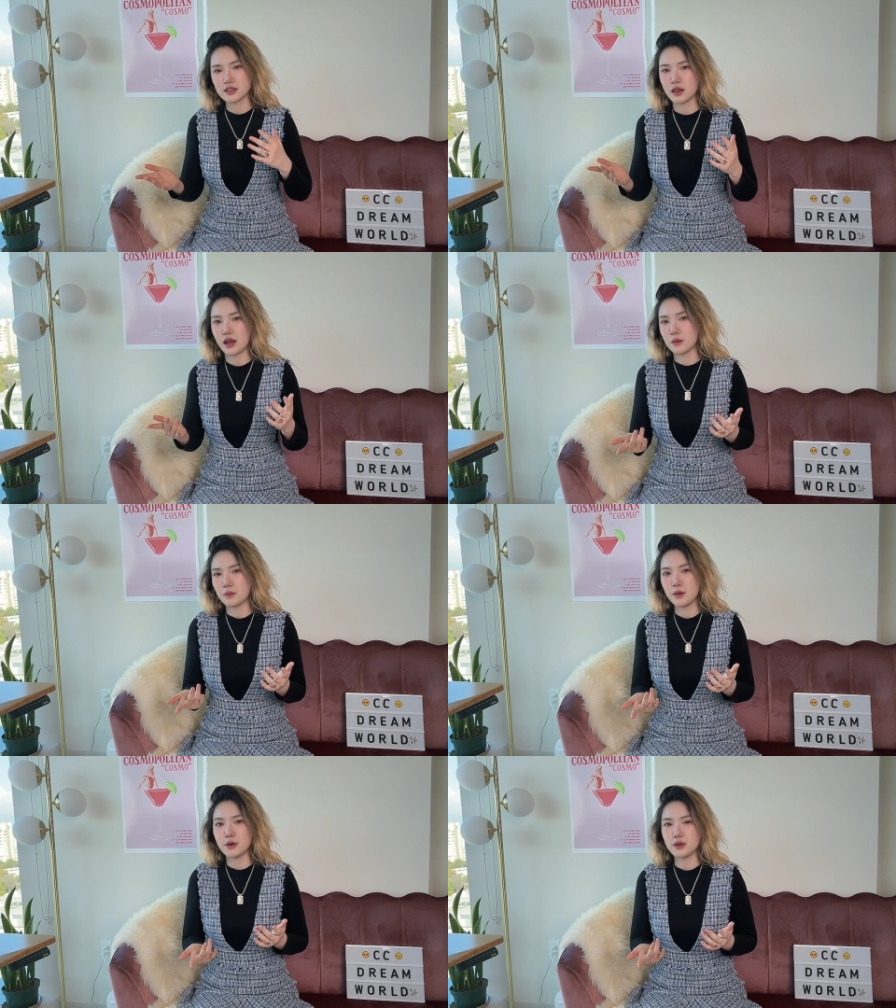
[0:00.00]
a lot of
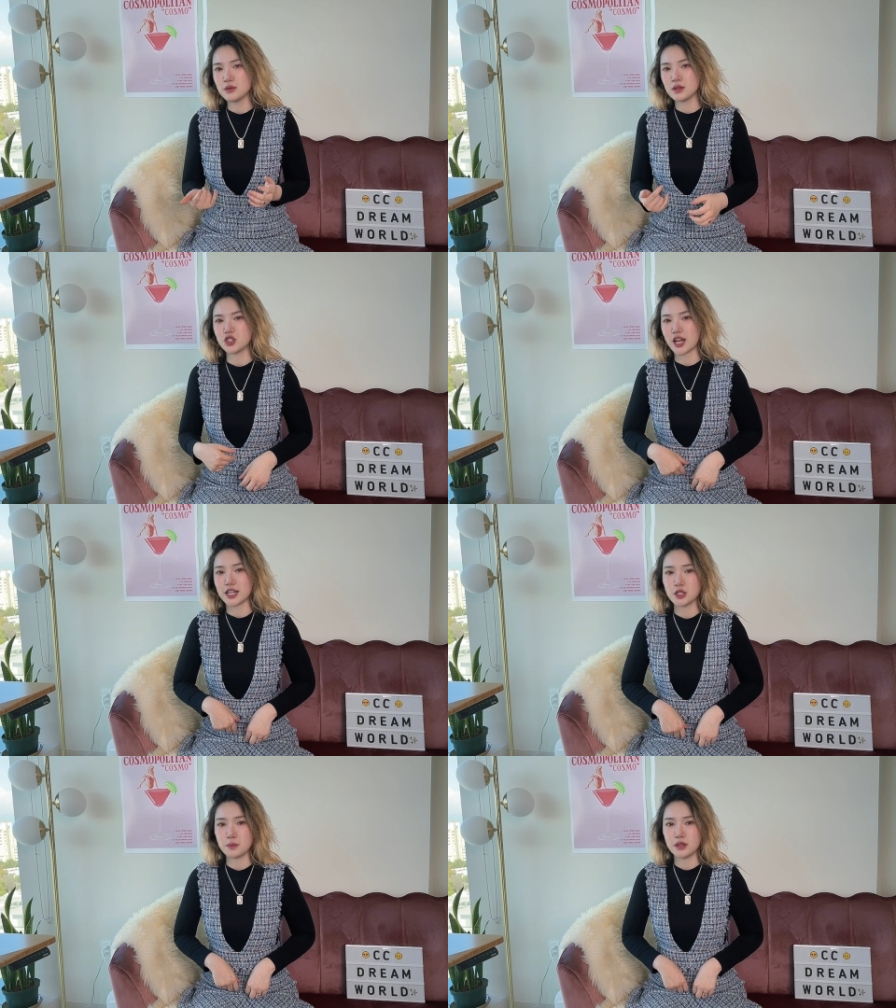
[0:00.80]
people using
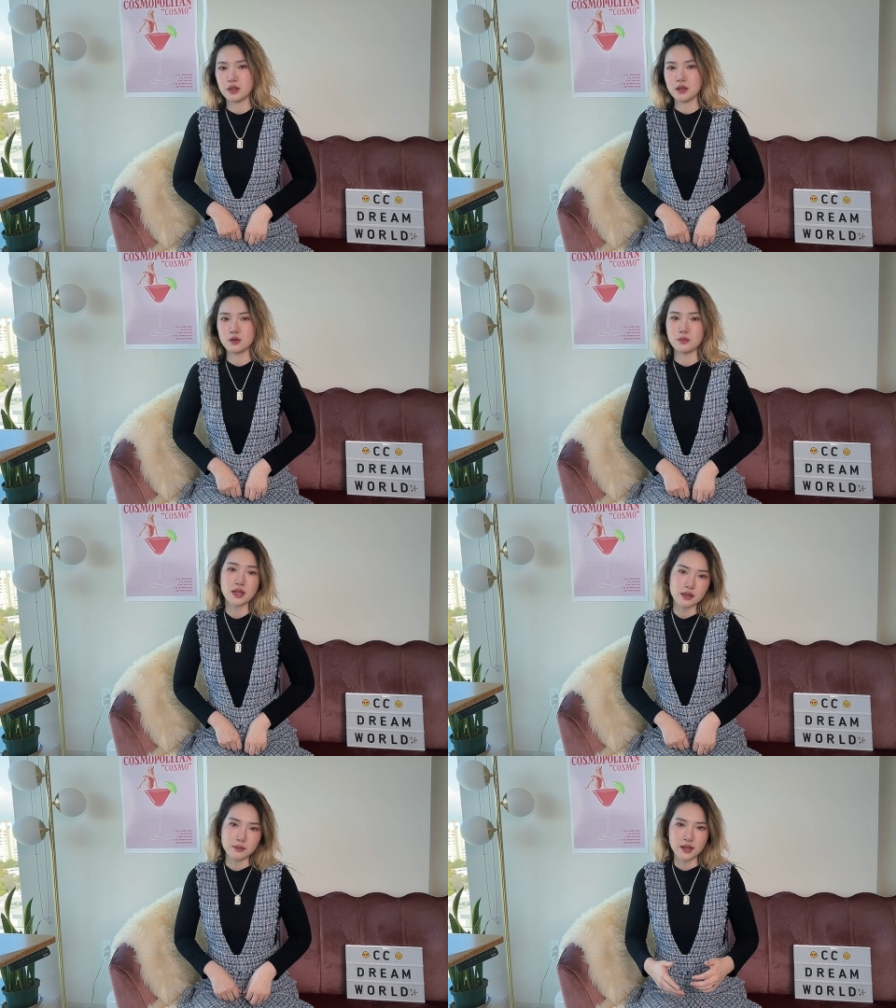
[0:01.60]
ChatGPT to
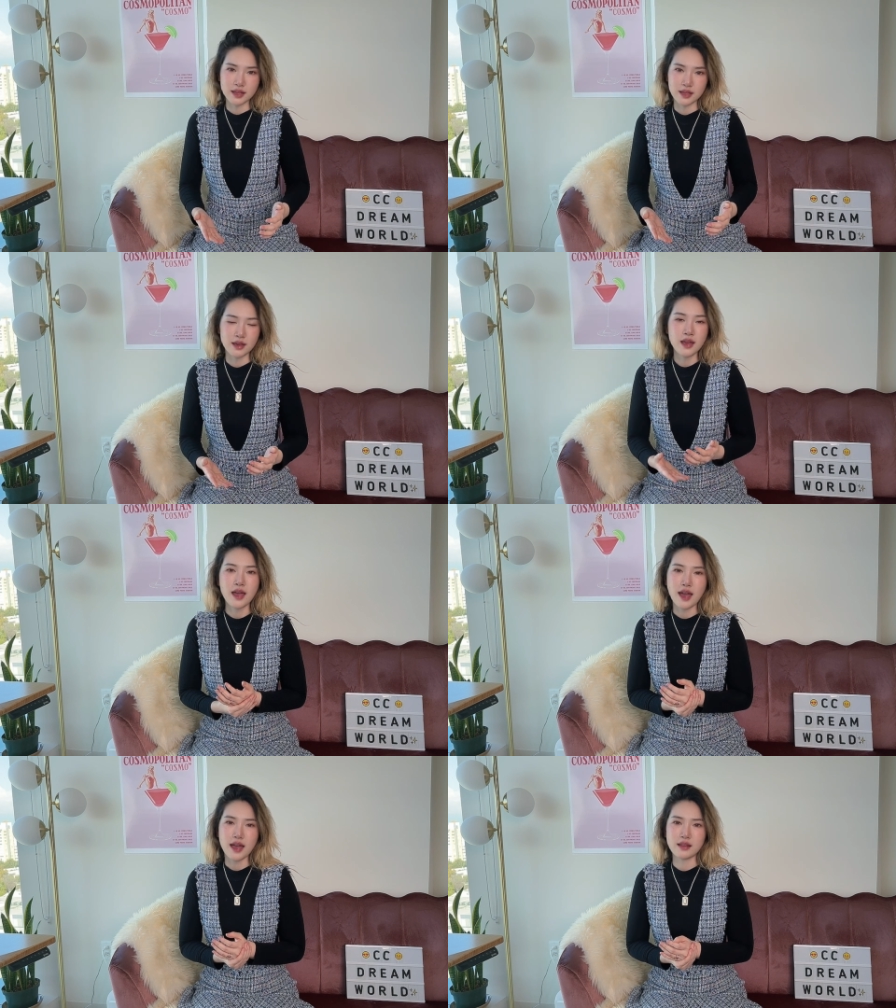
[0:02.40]
make some money
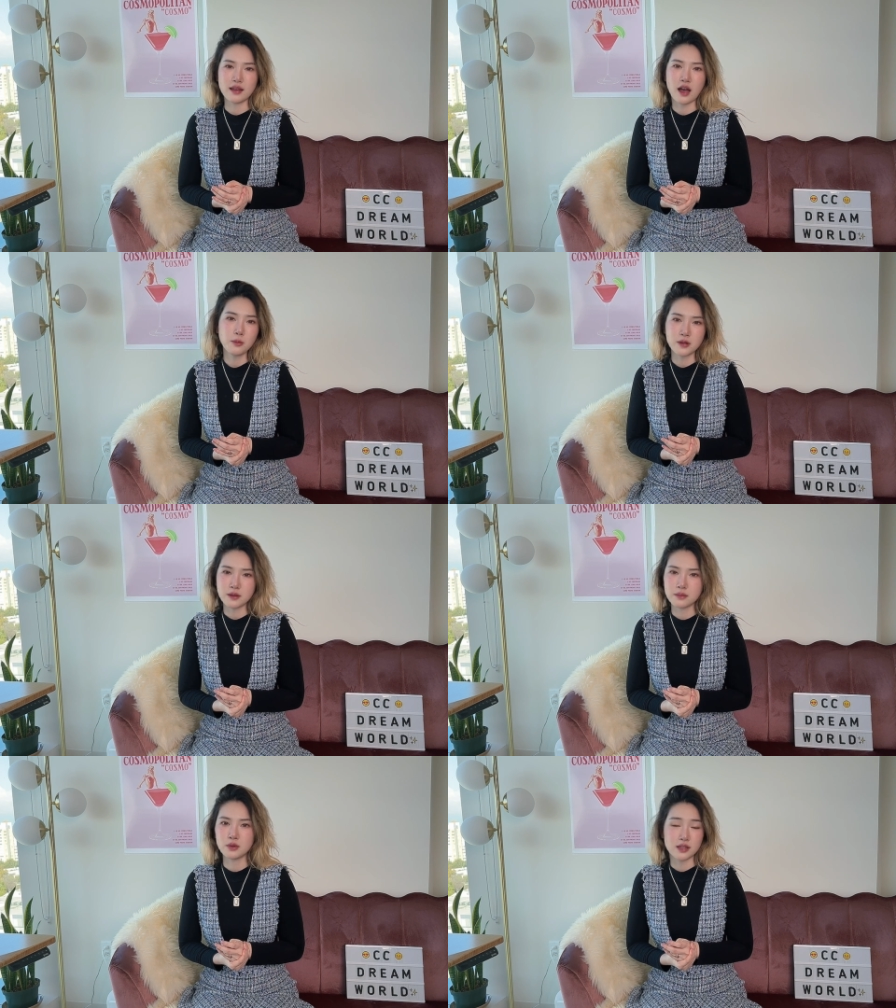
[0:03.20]
and then help
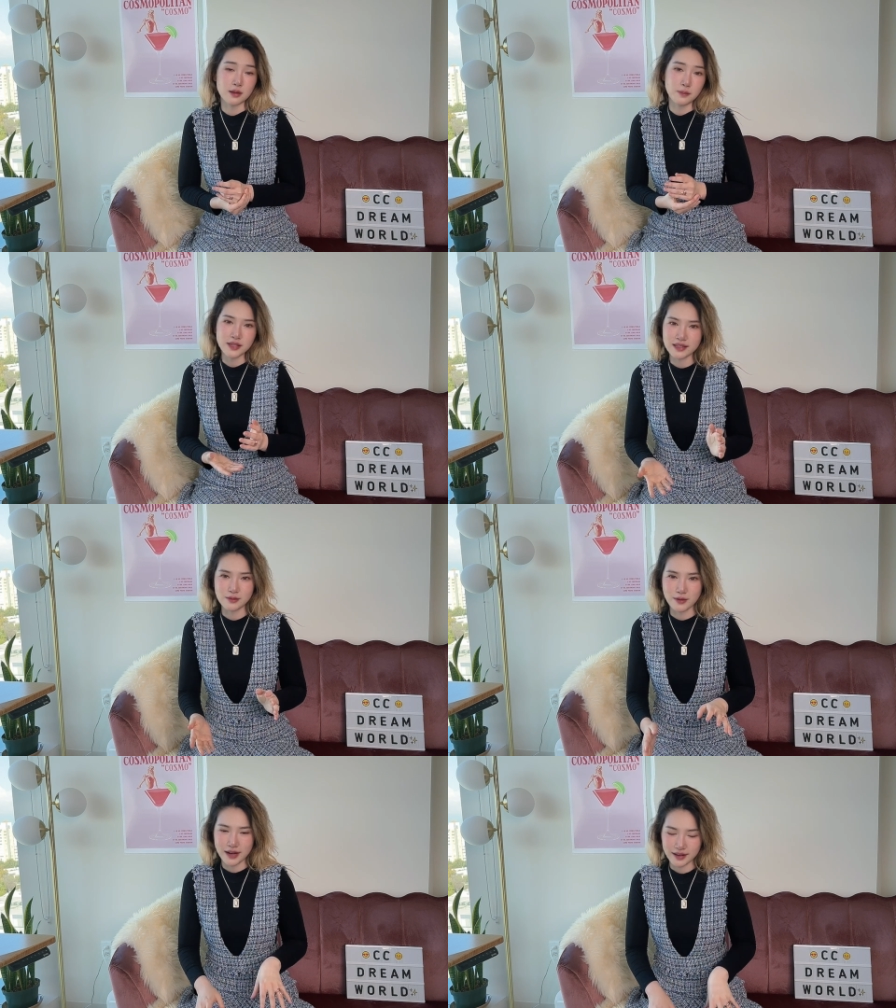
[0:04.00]
them with their
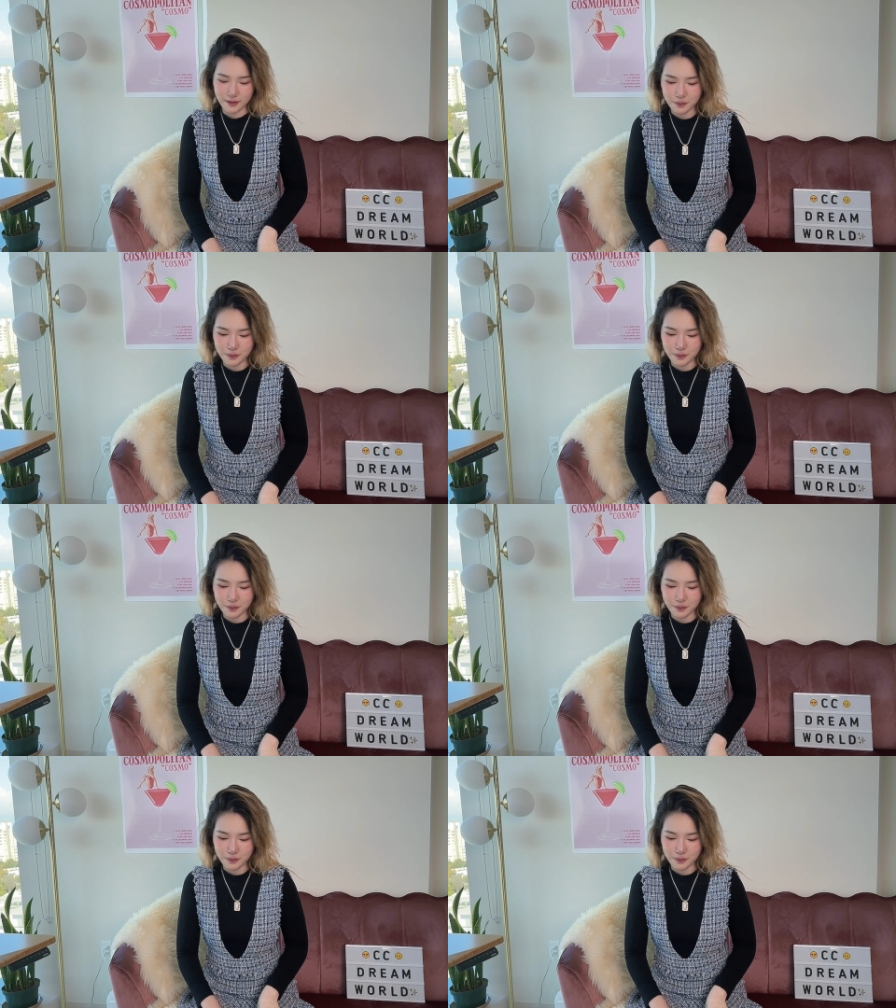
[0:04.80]
business right now.